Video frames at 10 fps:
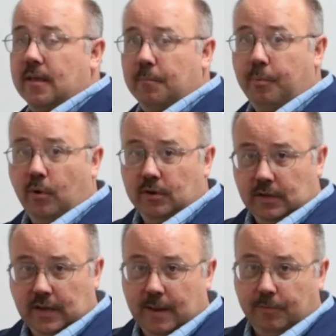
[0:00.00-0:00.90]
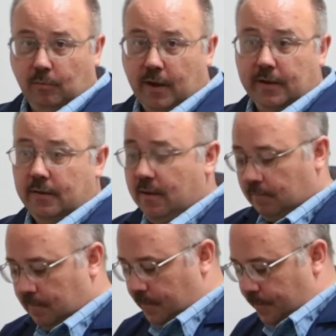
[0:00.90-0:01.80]
important to keep the right
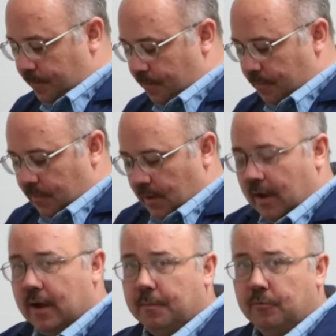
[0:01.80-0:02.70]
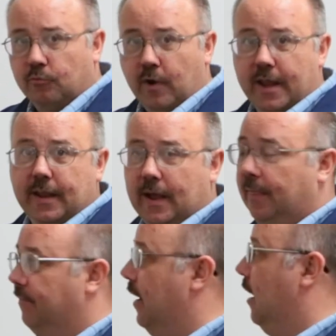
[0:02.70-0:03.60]
um, rating on
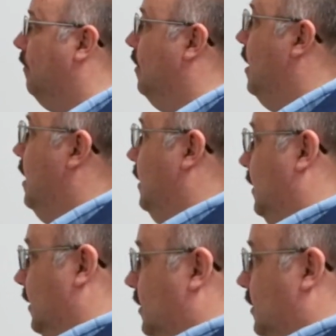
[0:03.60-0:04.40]
the valve to the